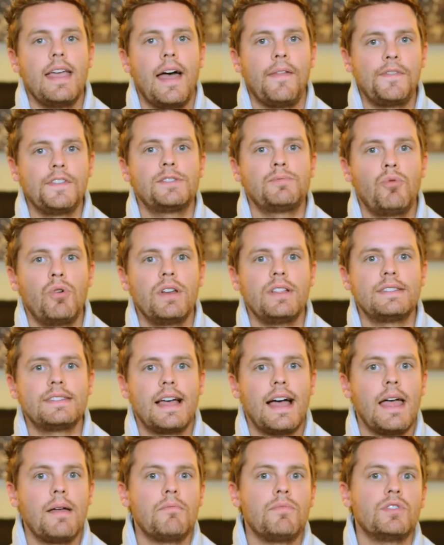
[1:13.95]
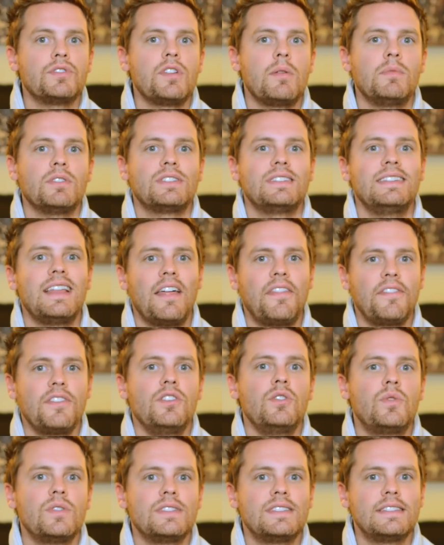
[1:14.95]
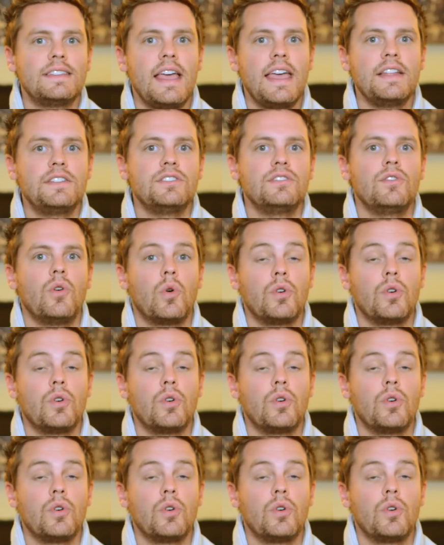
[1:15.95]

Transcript: At this point in time, there's almost nothing you can say to,